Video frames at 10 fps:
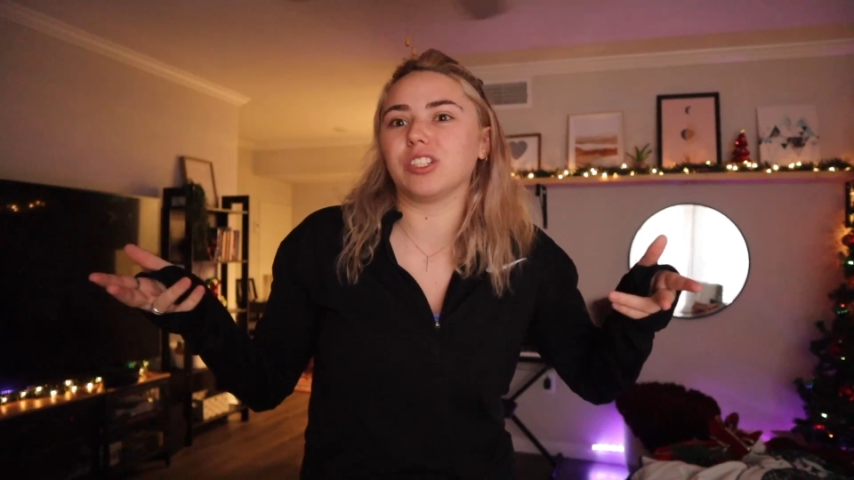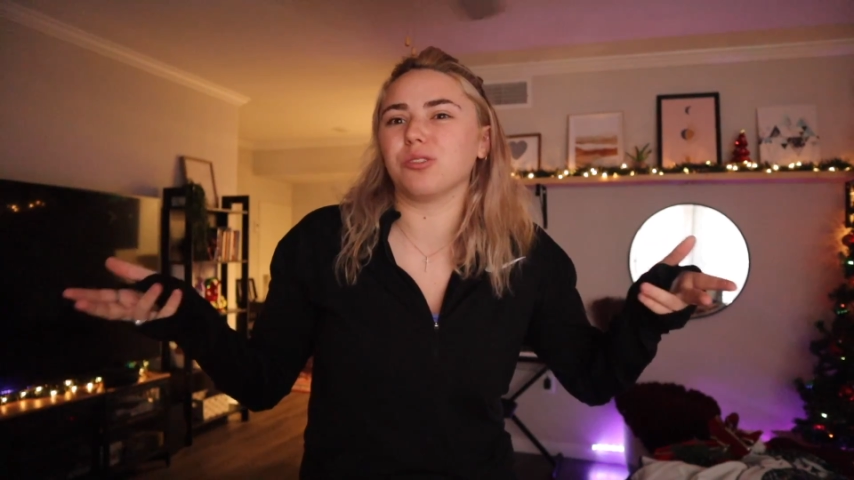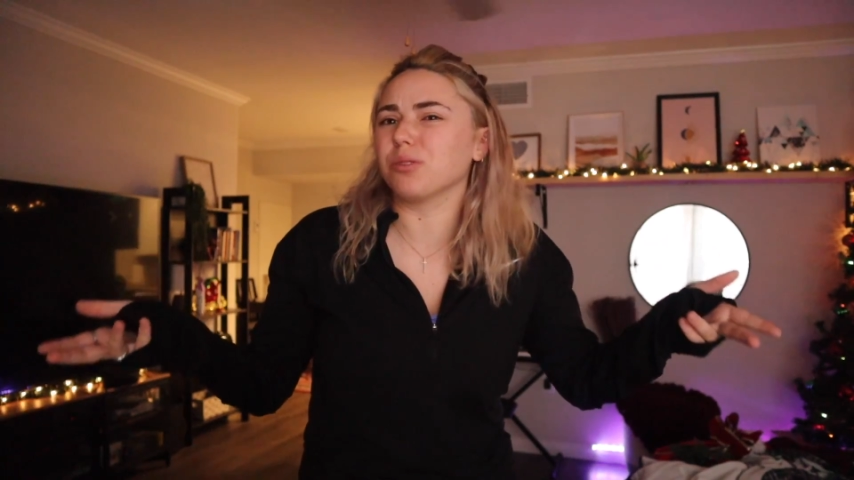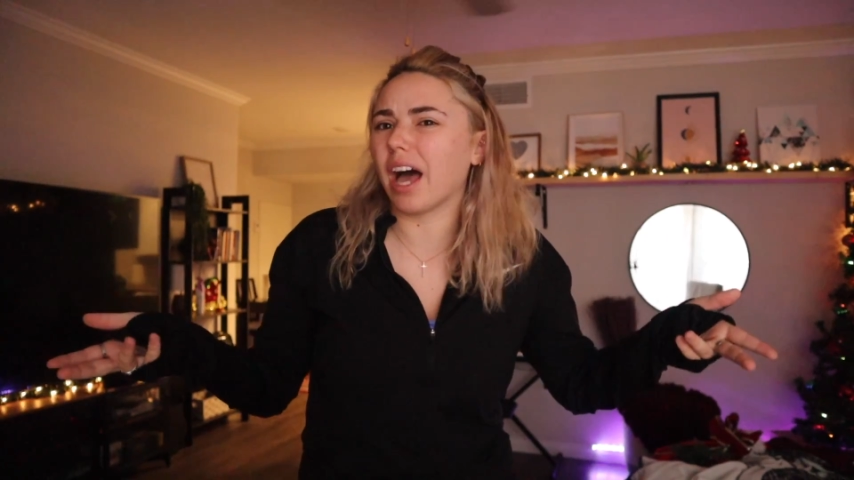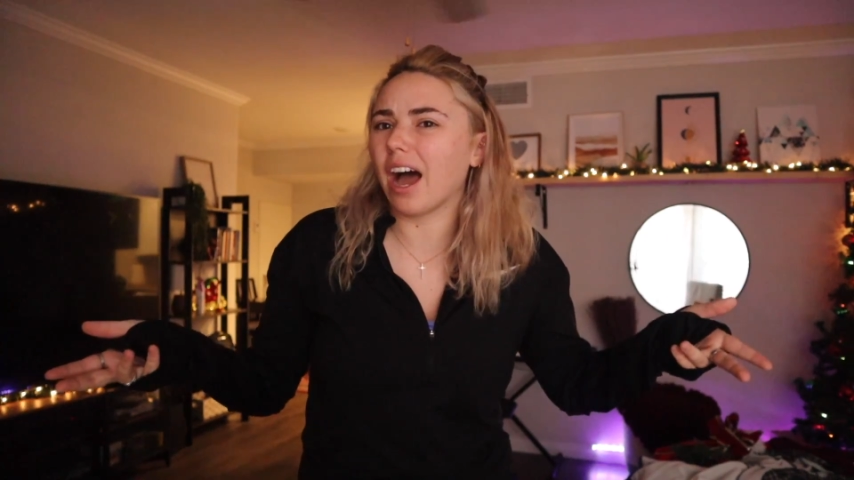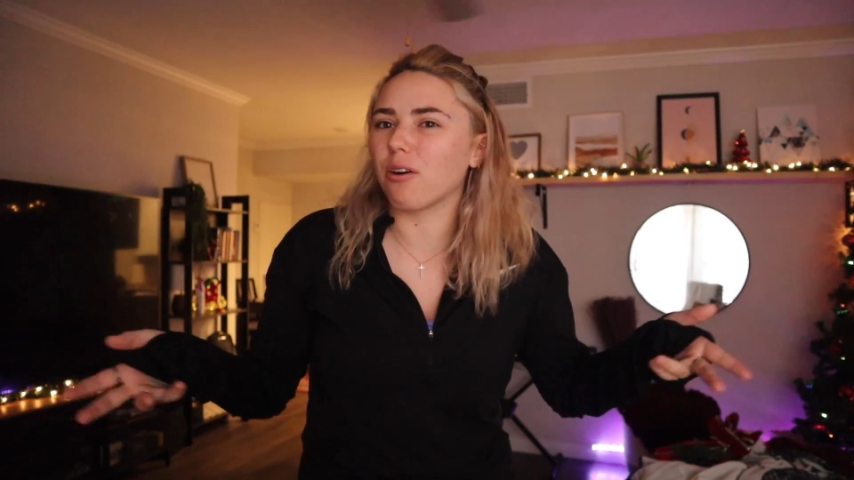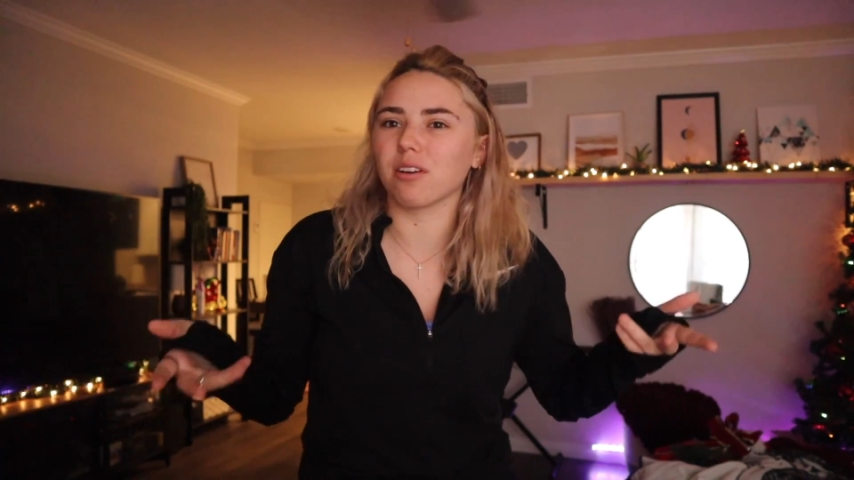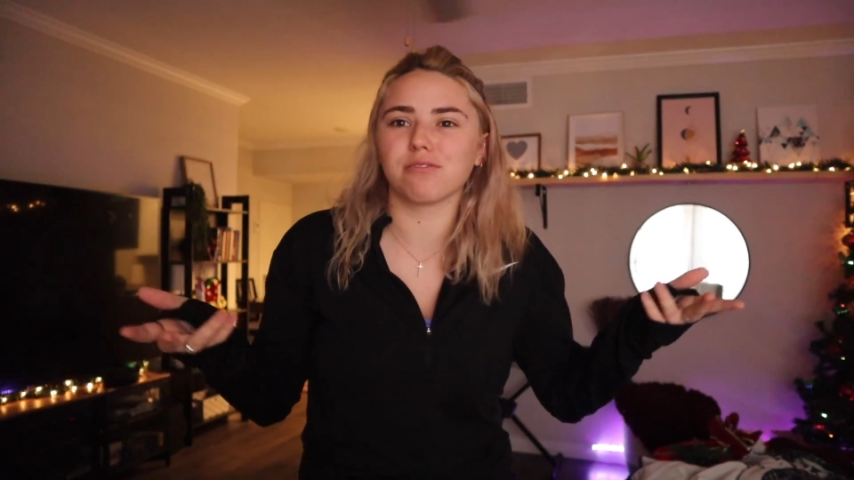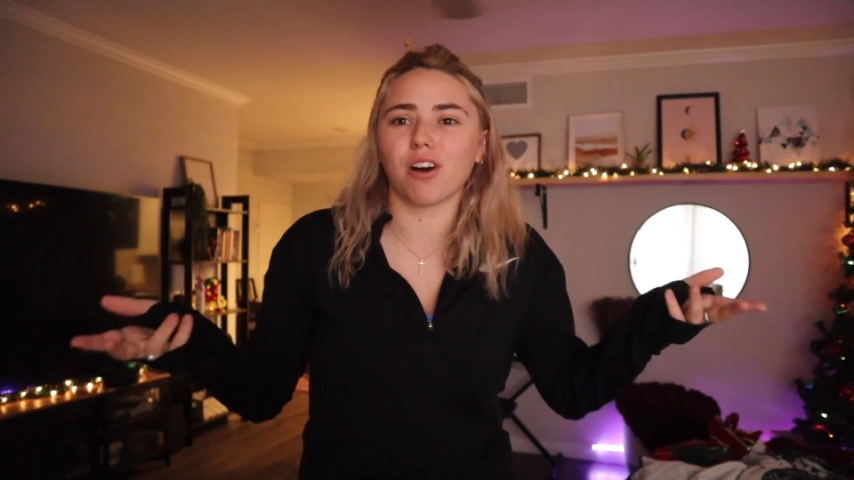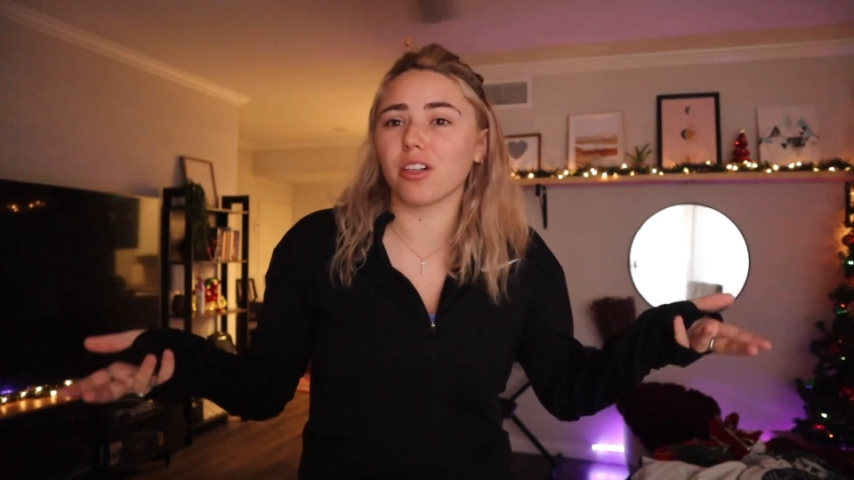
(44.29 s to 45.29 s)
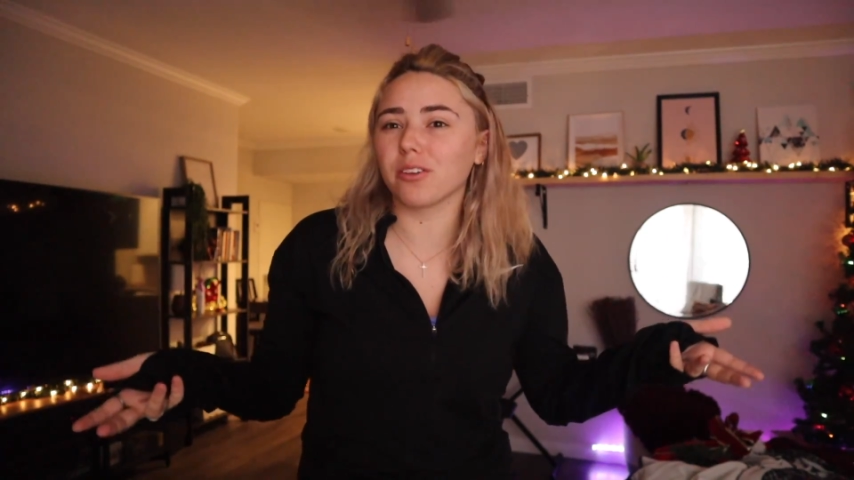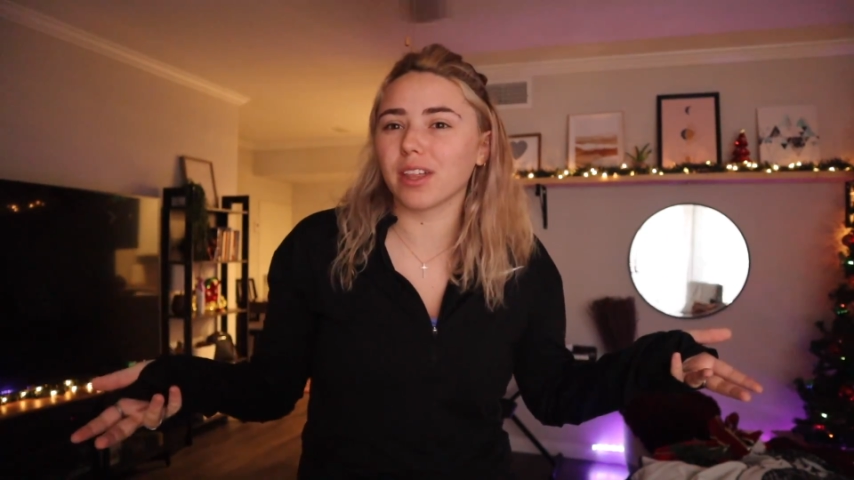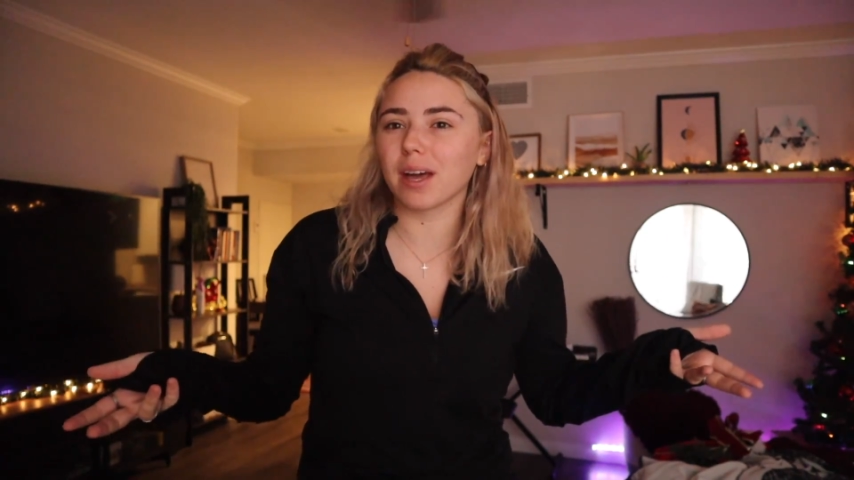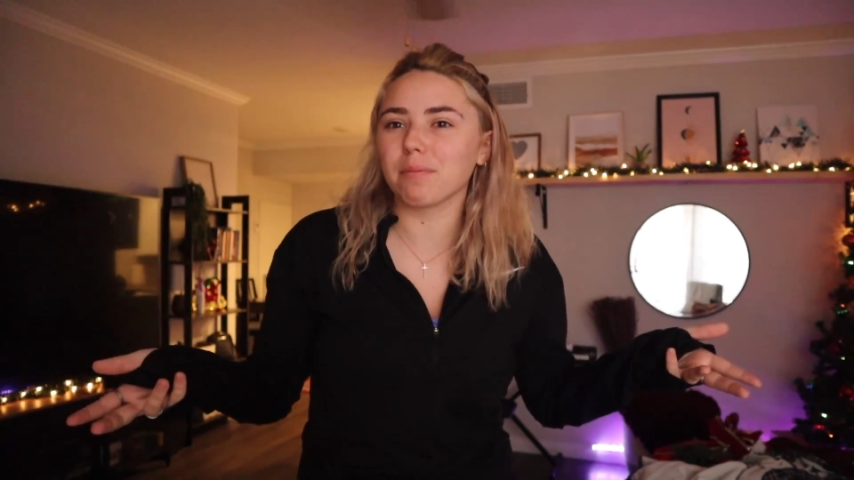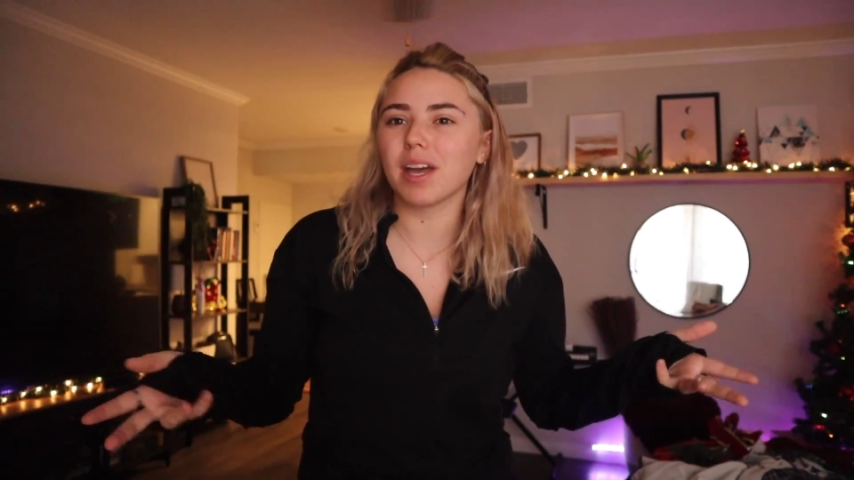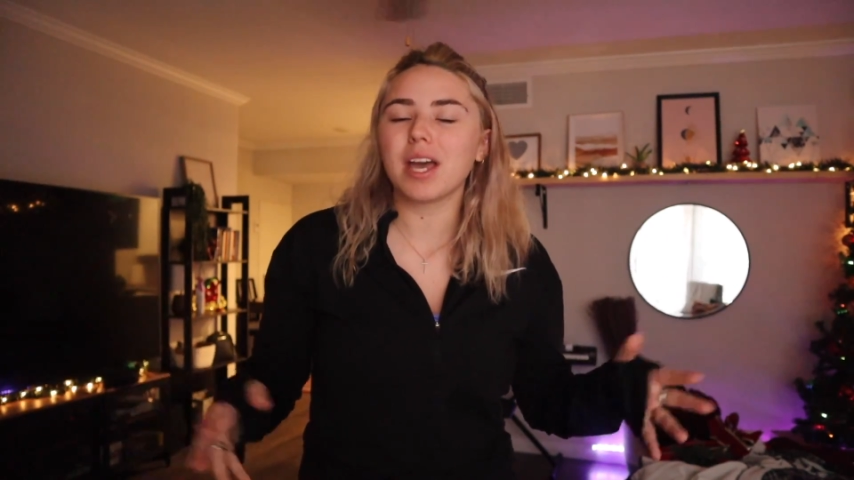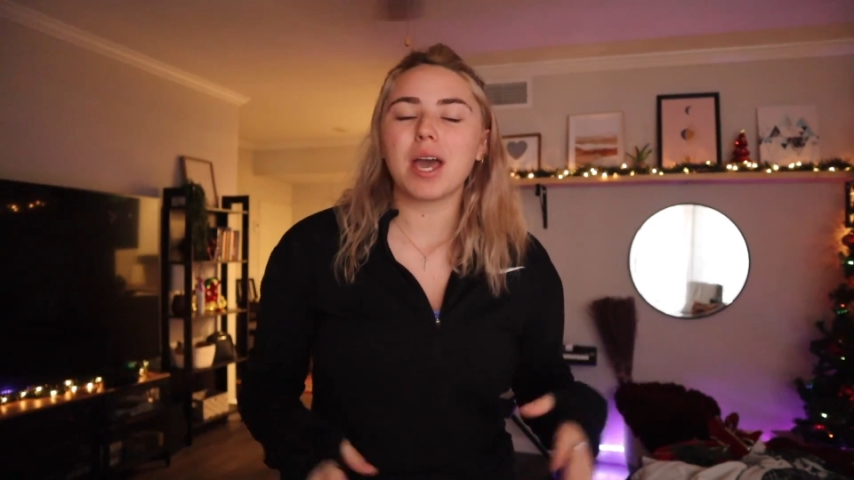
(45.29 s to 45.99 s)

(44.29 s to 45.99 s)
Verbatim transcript: do that or follow them